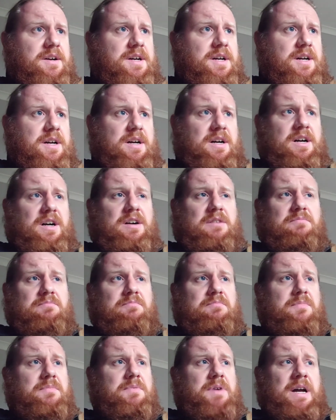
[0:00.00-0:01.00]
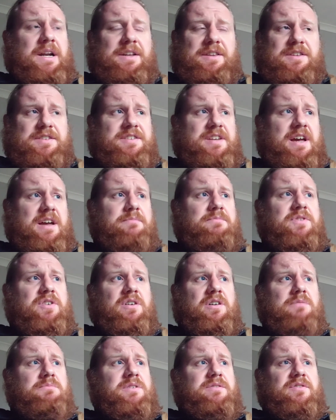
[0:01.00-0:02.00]
And at the same
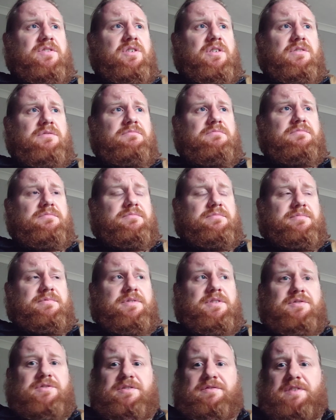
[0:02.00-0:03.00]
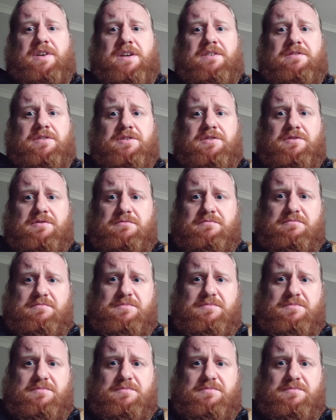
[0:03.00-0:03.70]
time, you've got Luciferians,